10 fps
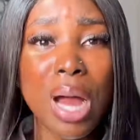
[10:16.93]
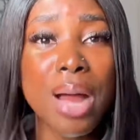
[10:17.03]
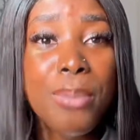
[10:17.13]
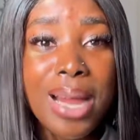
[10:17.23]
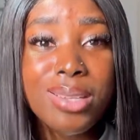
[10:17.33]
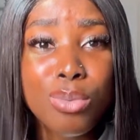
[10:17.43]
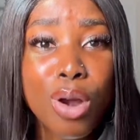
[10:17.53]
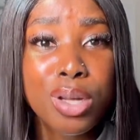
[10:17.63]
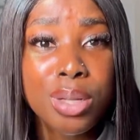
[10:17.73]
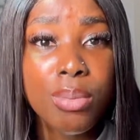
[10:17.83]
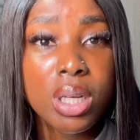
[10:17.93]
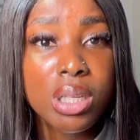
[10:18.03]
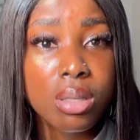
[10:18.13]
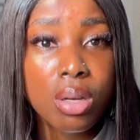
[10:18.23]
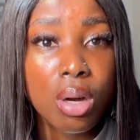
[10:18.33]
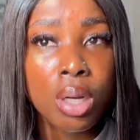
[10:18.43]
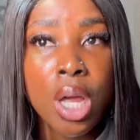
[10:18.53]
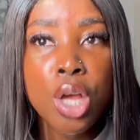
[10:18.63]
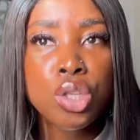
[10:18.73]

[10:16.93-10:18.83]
and by tomorrow the money is gone.